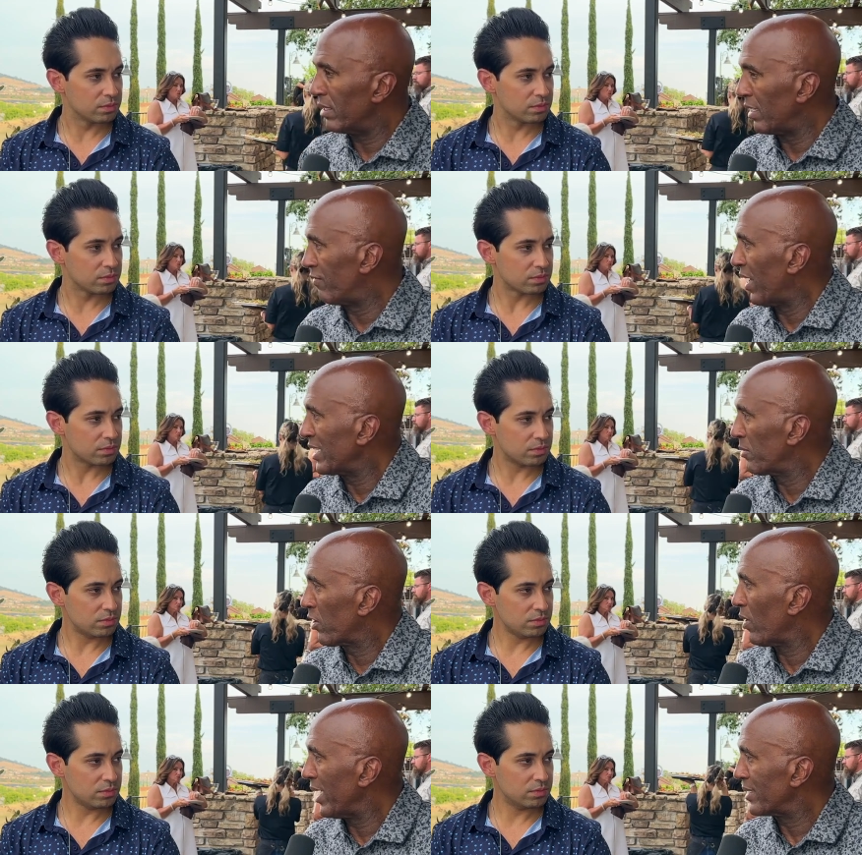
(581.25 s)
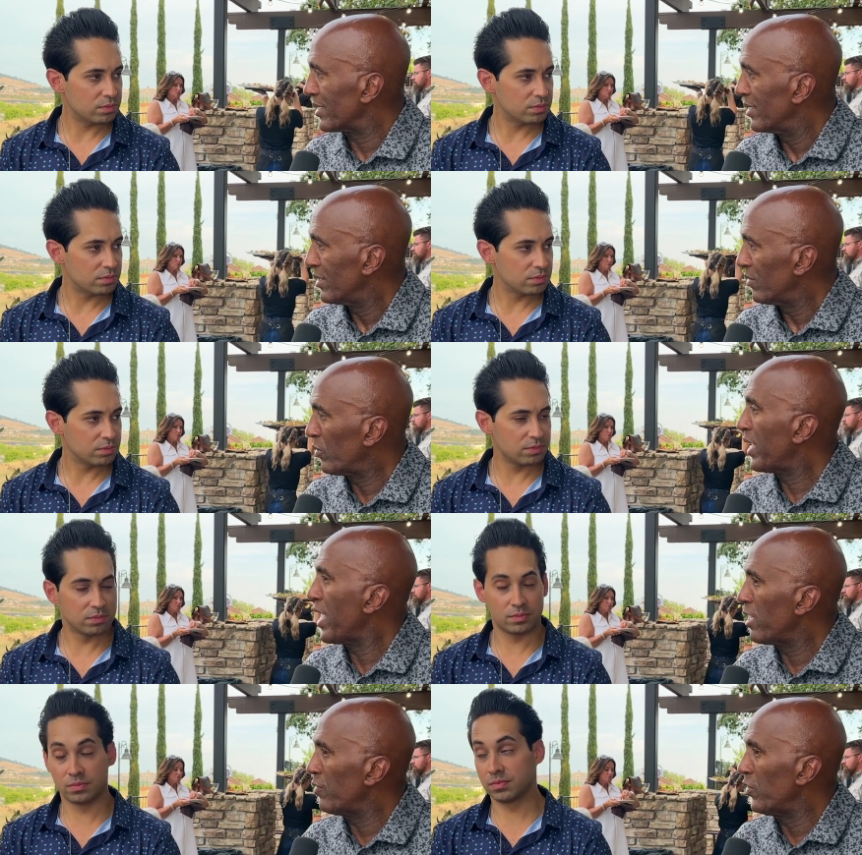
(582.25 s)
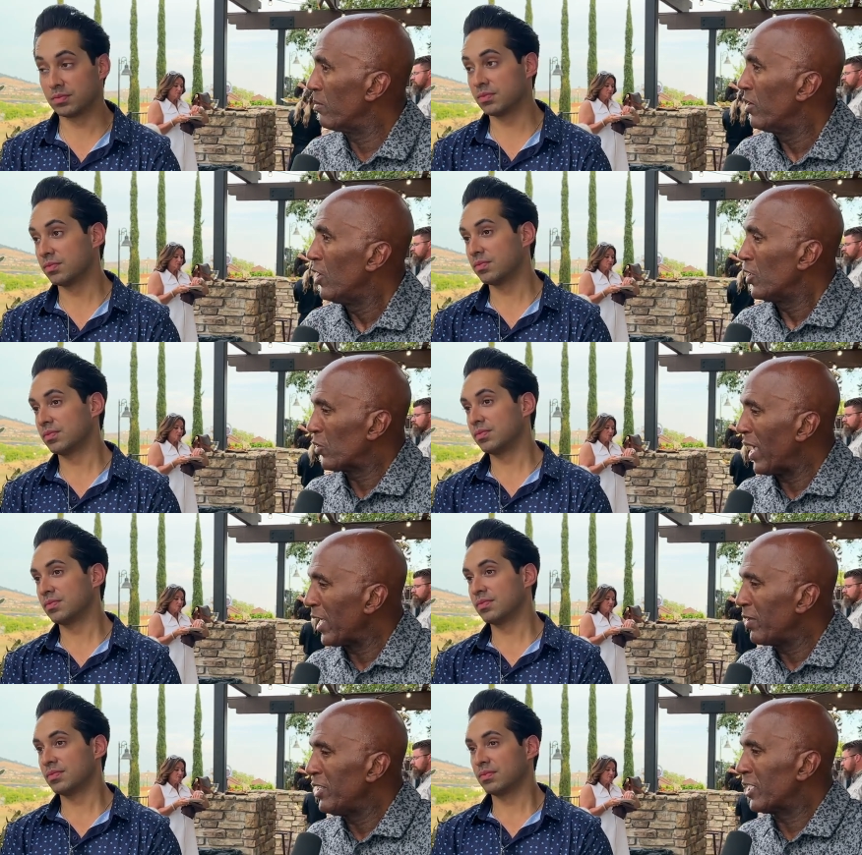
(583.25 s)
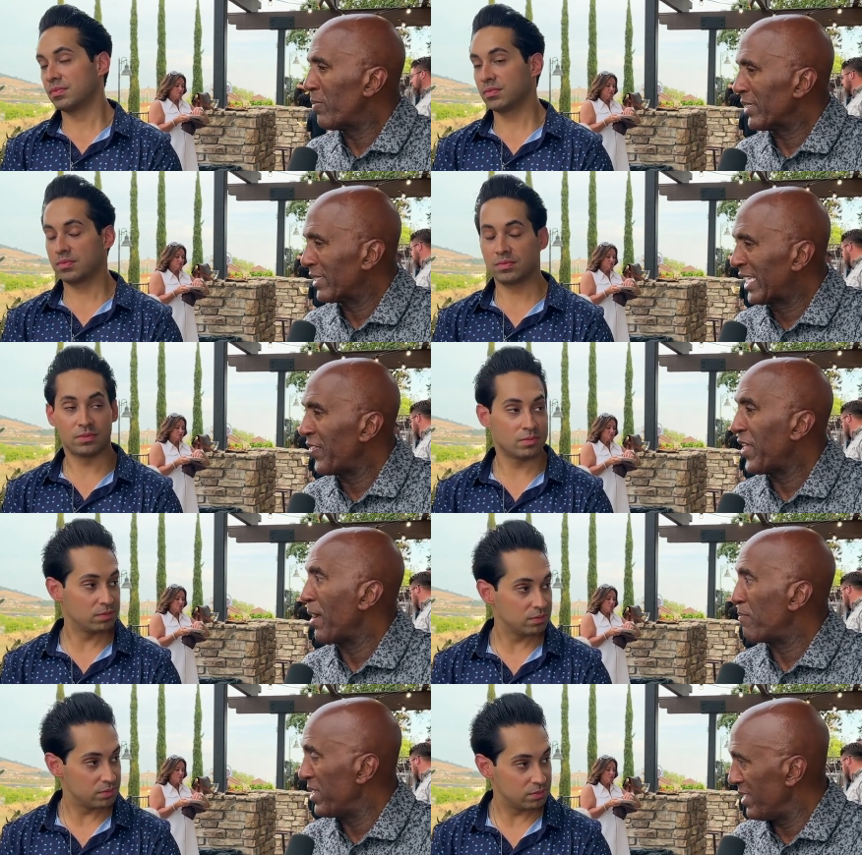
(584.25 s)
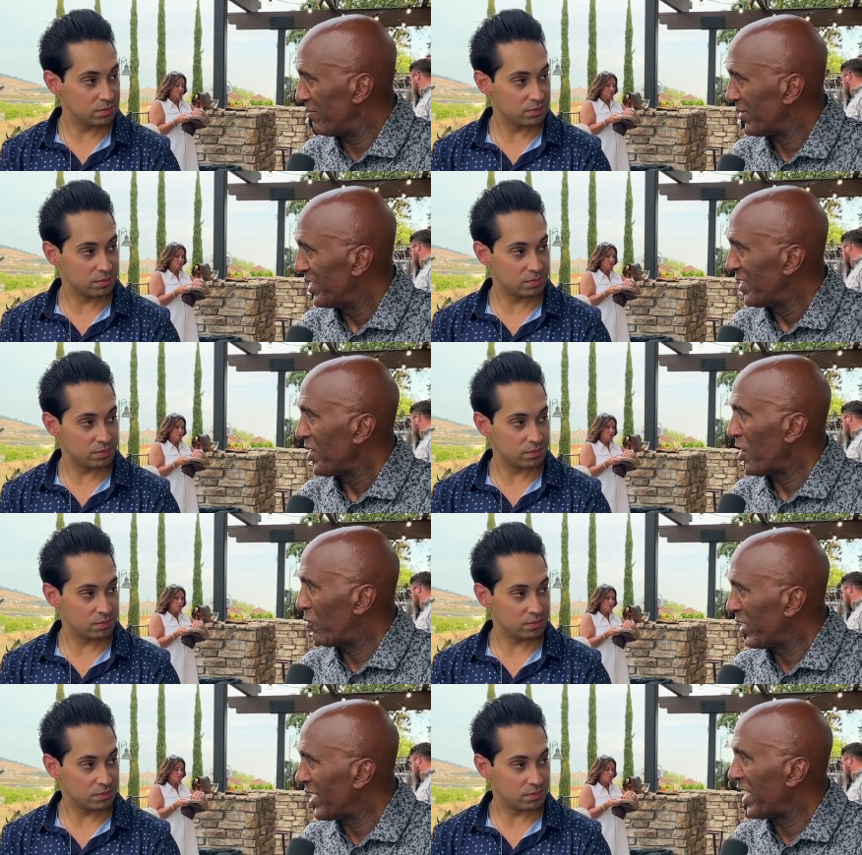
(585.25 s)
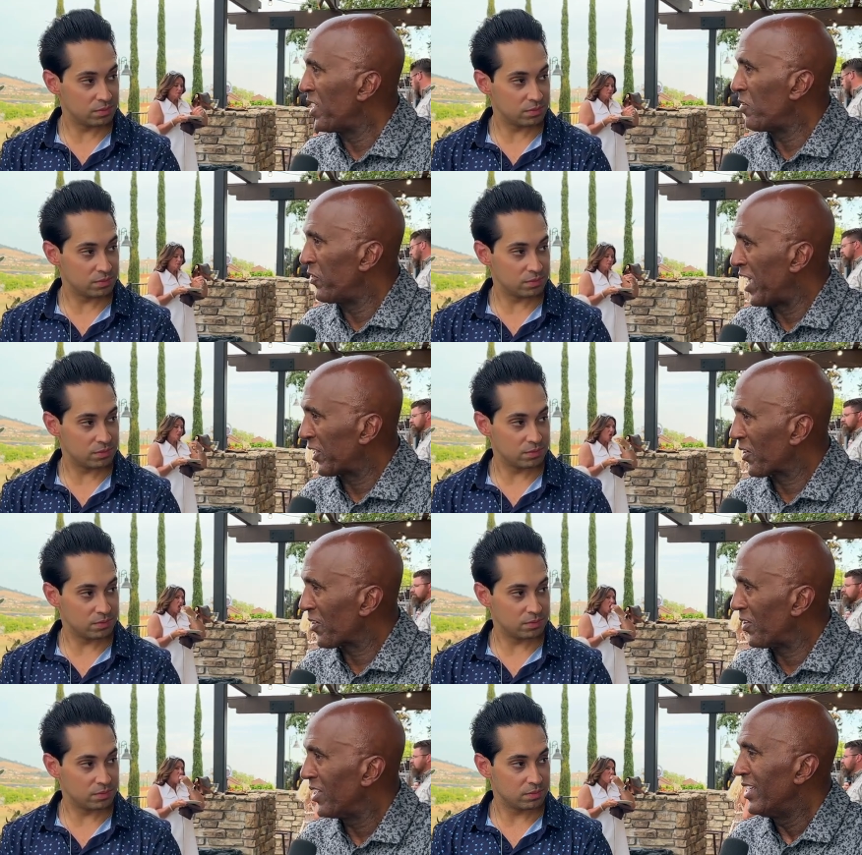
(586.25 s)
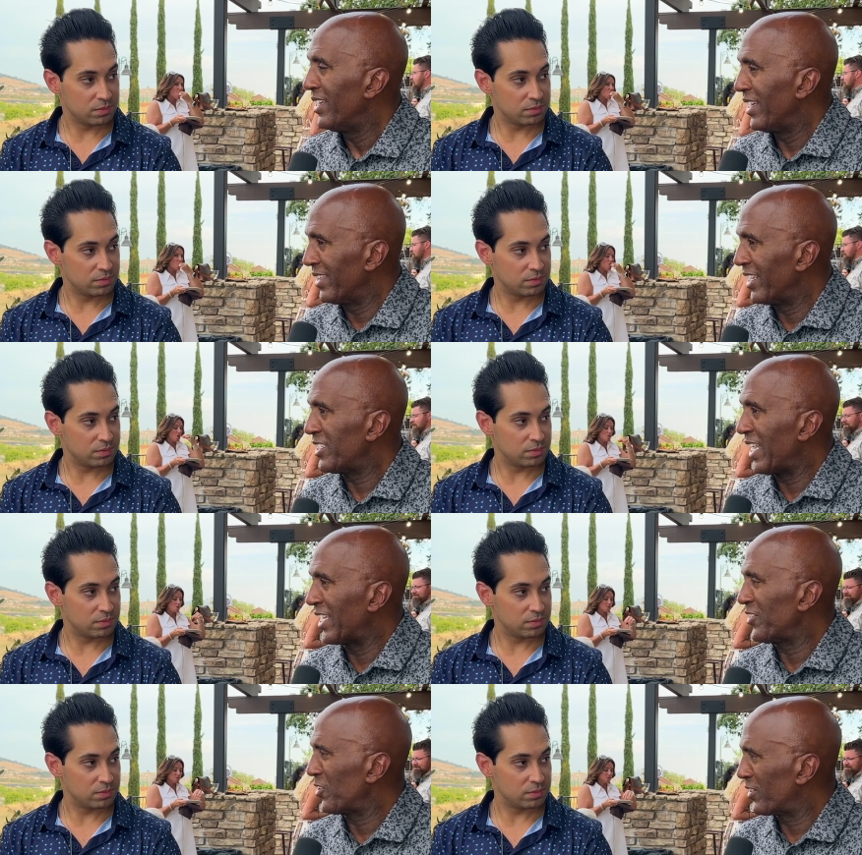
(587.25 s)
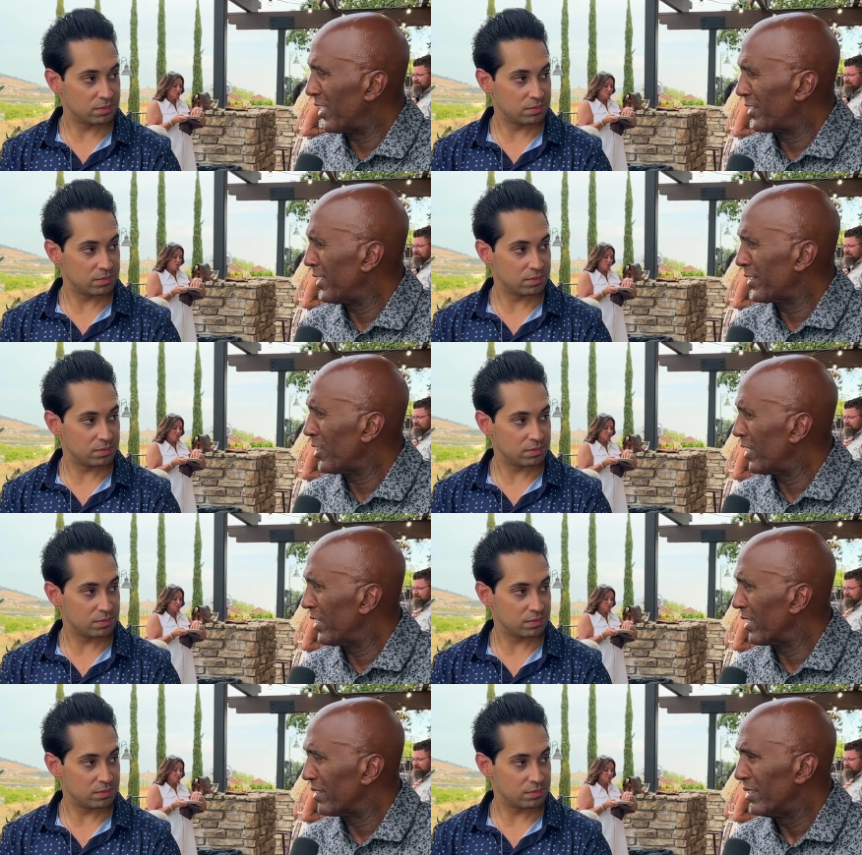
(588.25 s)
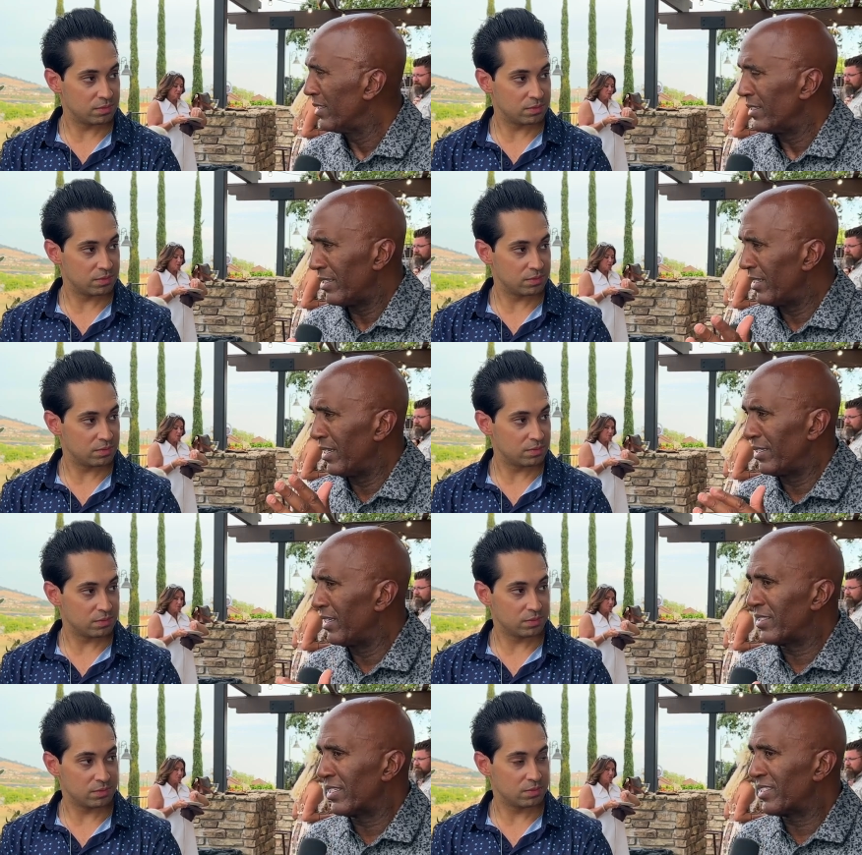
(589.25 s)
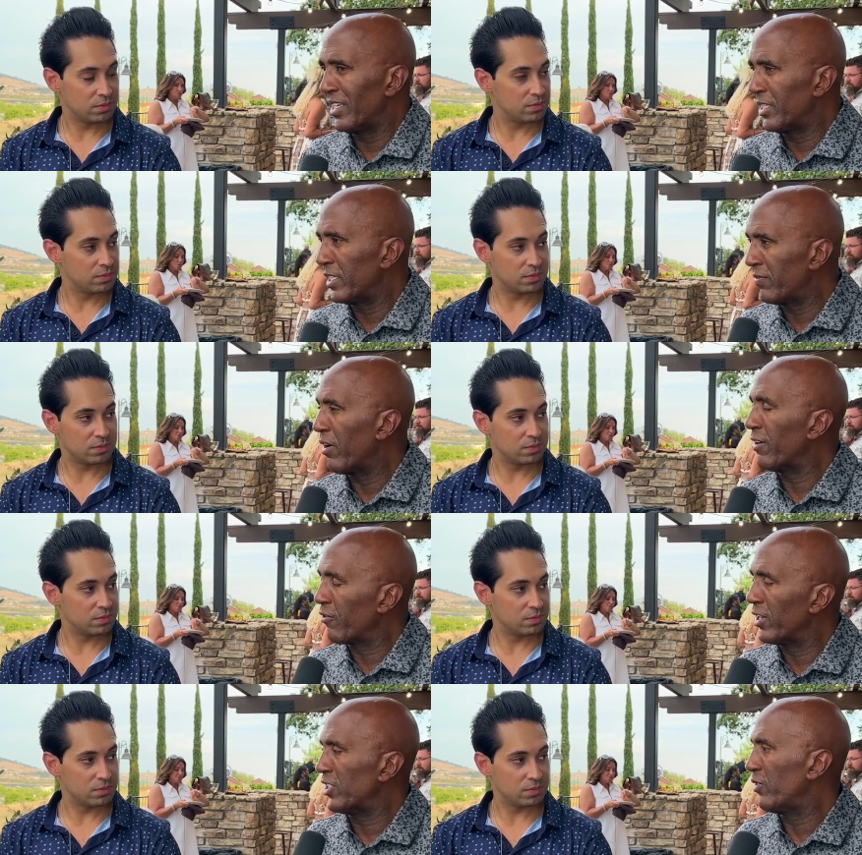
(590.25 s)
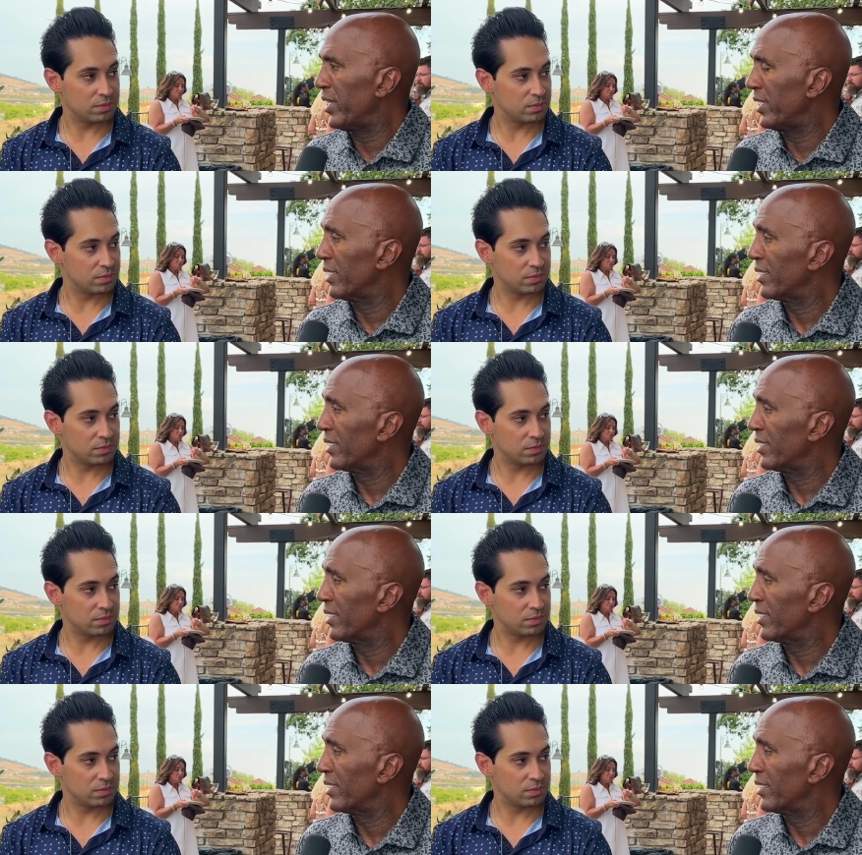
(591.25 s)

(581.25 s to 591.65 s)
Speaker 1: advise them of their rights. We can't interview them. So how do you expect us to get that pimp if we cannot interview that girl unless she has an attorney there? it's very frustrating.